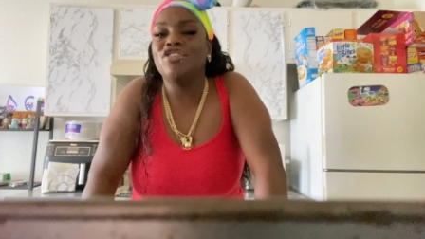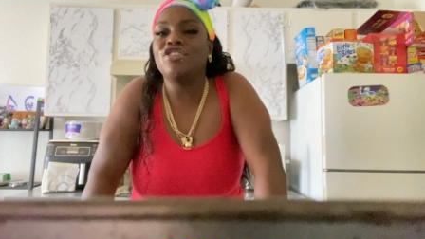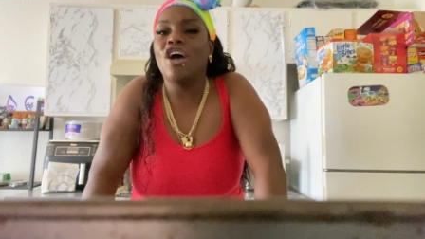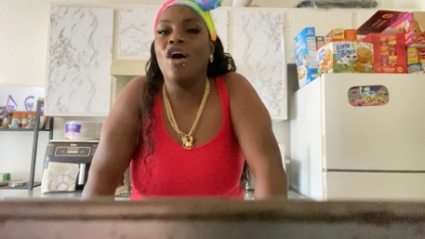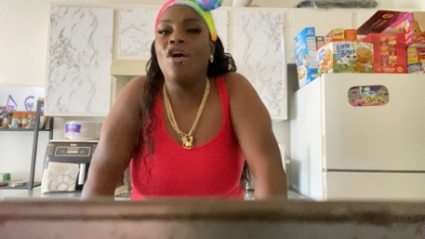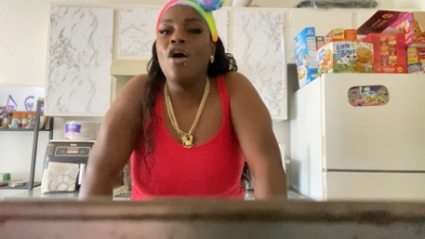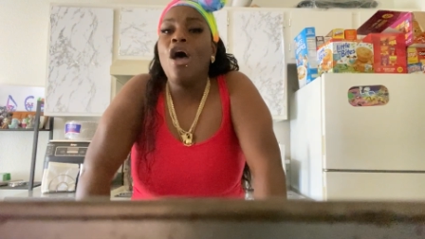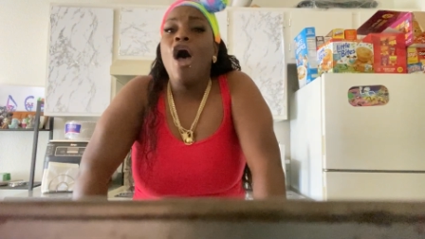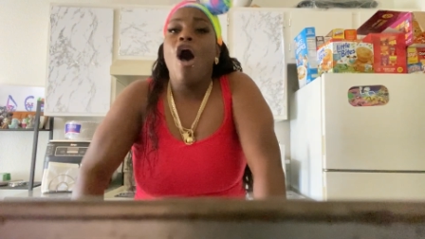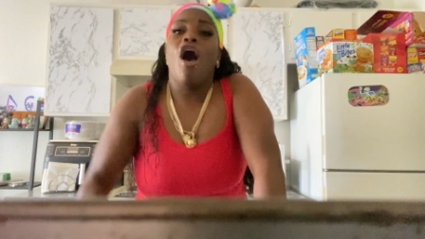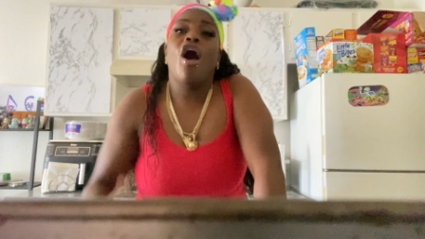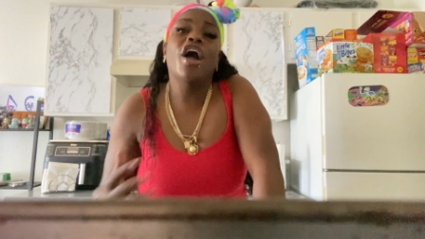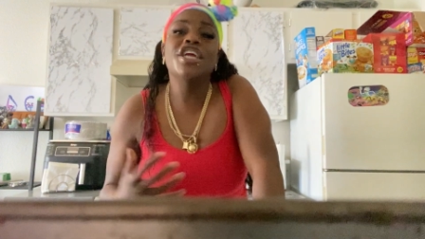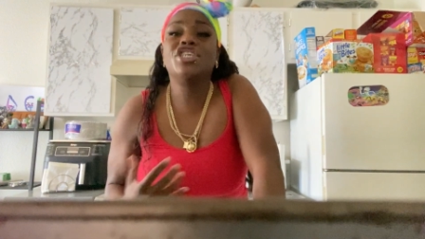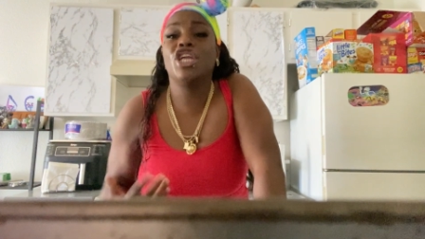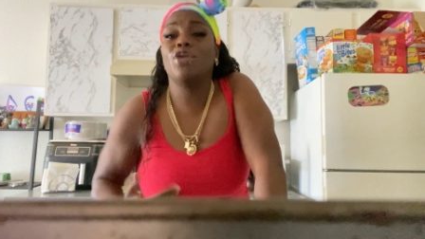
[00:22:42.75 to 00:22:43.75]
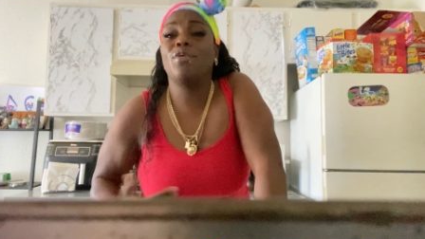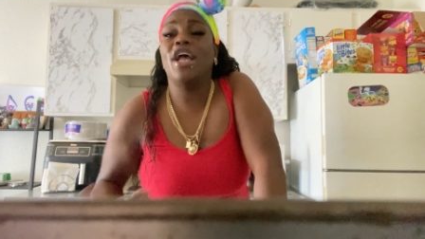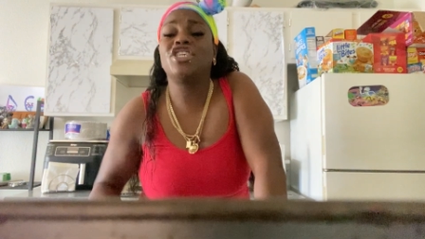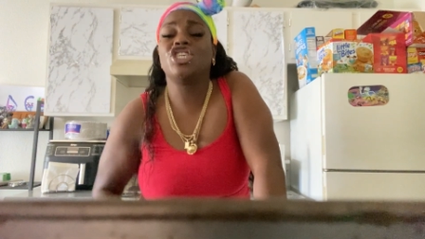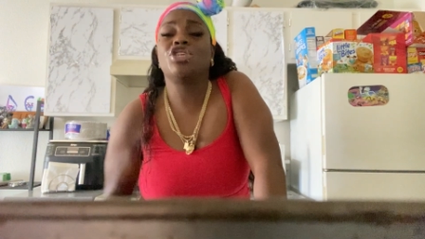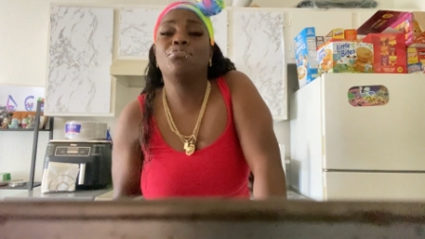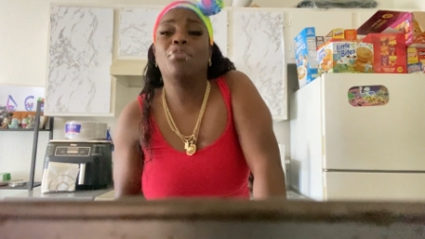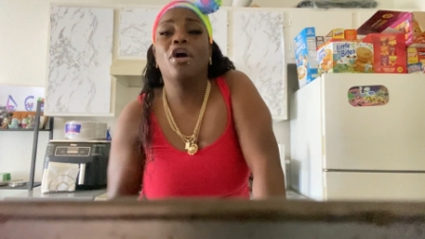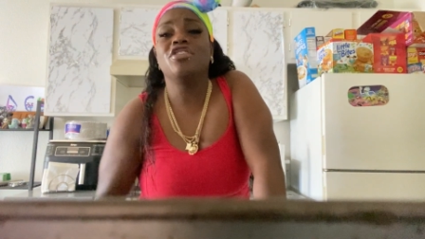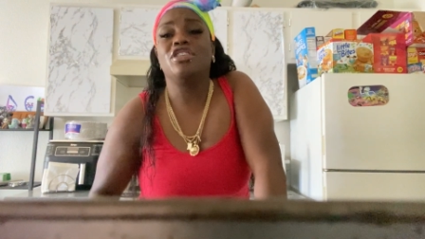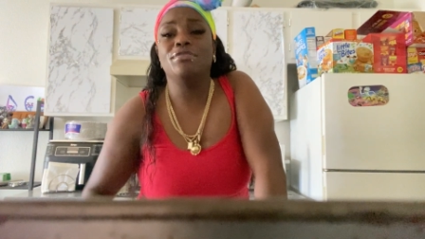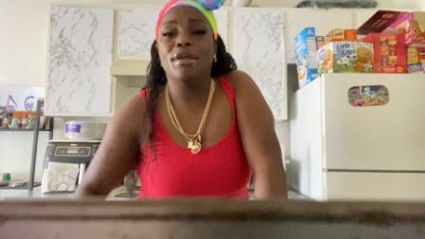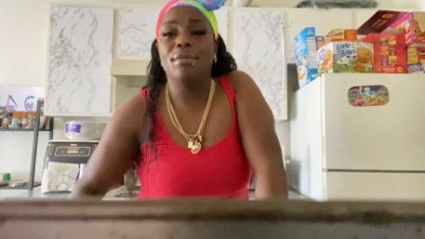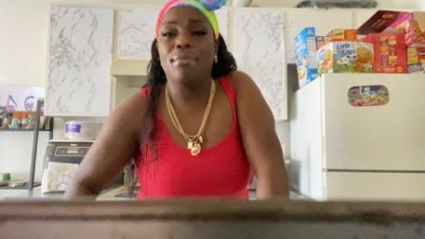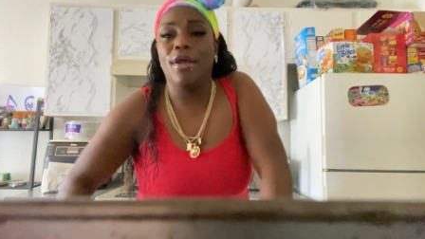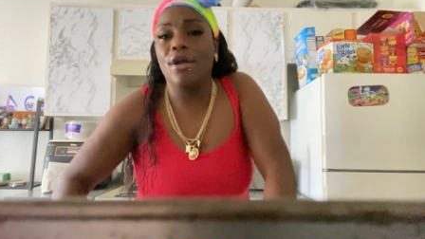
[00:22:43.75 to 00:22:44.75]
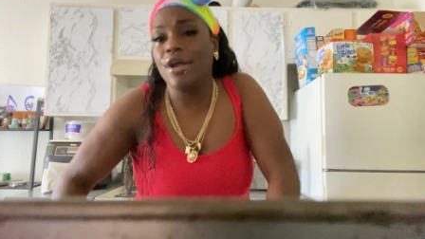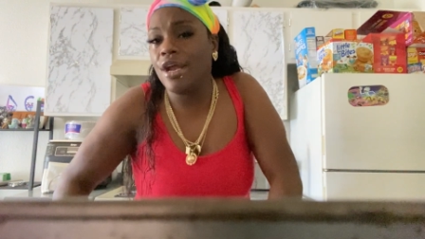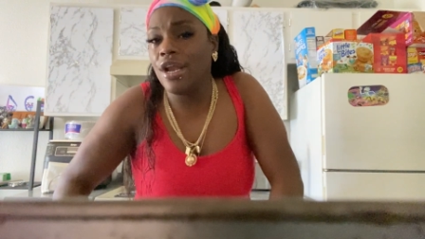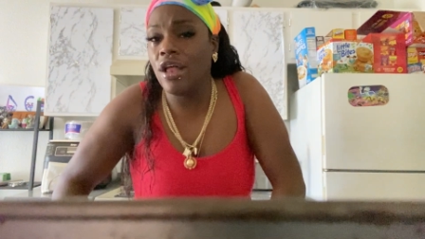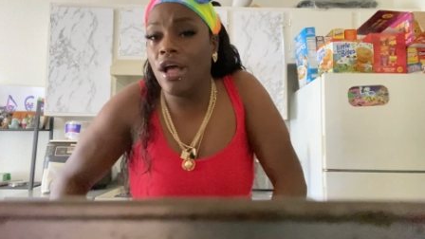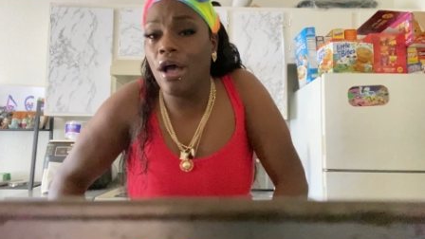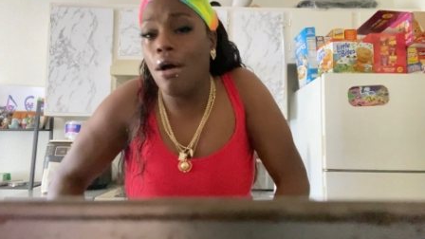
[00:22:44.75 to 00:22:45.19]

You know, our generation is supposed to be burying